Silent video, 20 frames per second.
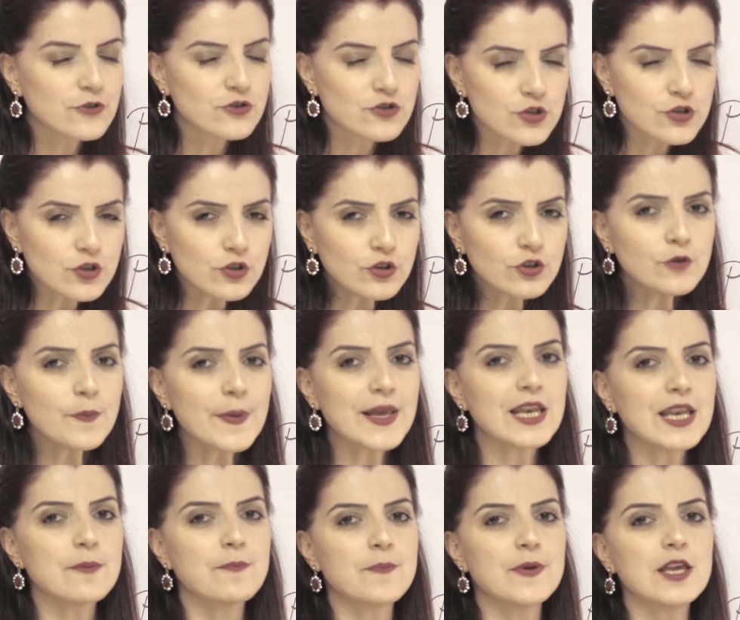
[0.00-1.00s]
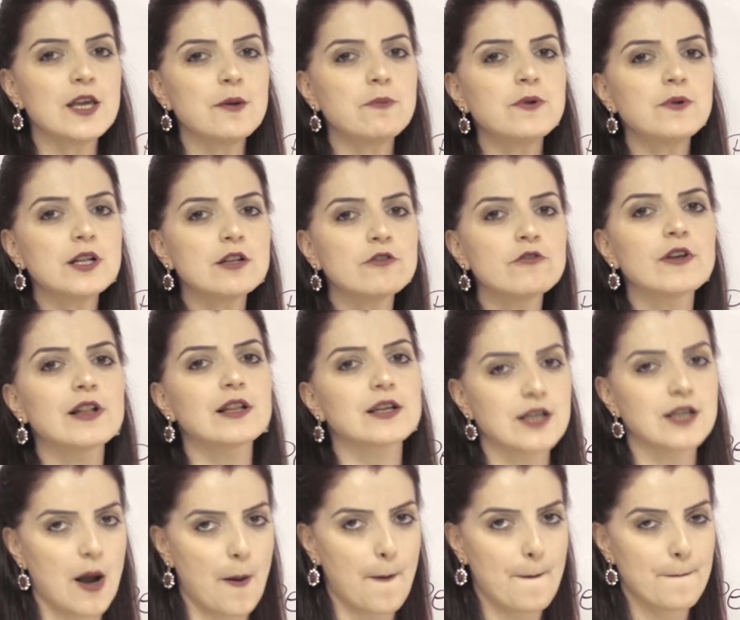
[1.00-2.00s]
too many people will
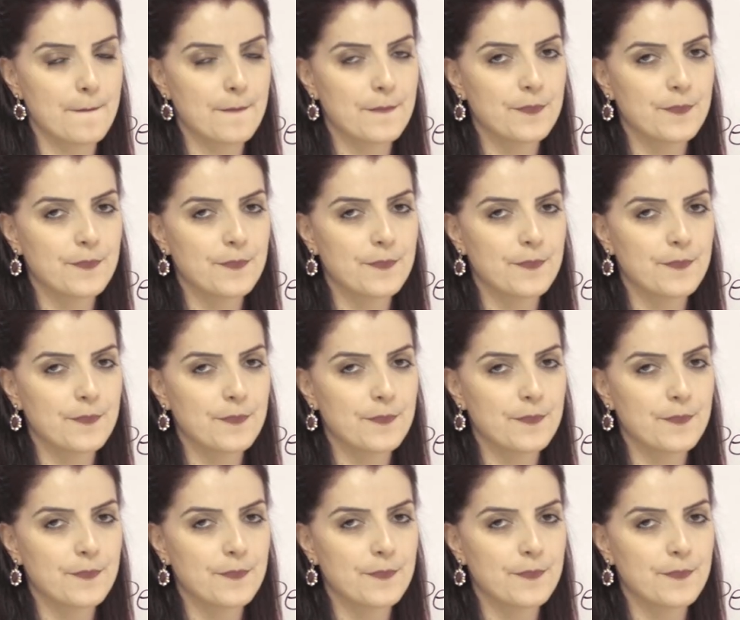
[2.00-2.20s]
come.